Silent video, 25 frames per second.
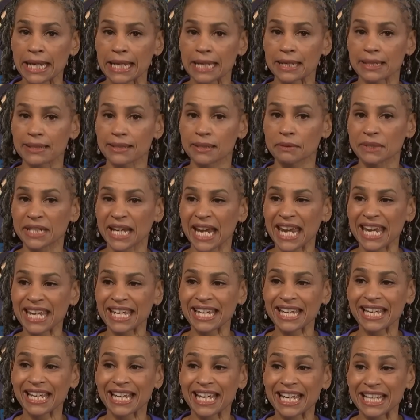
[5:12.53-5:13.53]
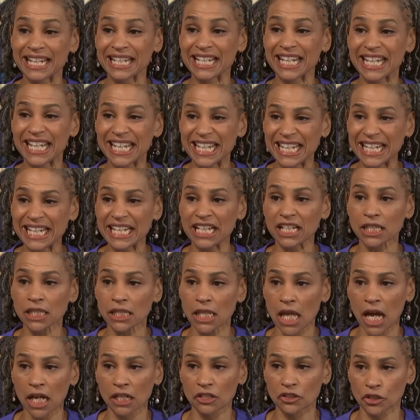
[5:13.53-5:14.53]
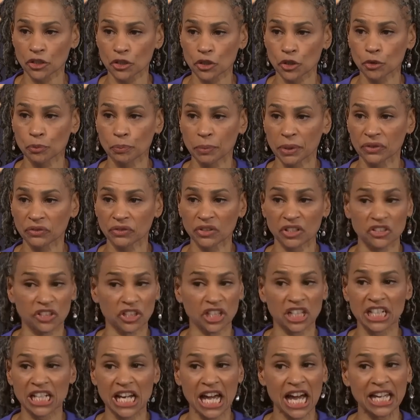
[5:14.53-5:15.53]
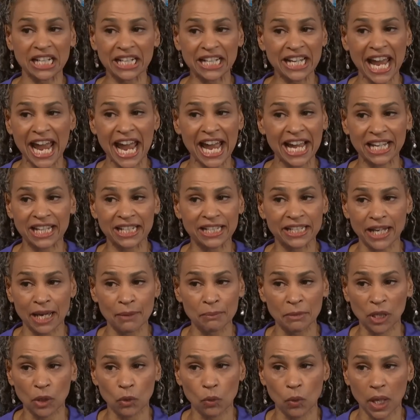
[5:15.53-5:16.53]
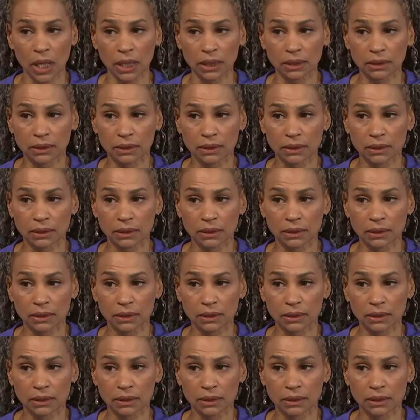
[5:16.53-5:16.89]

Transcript: is taking an ideological position, not an academic one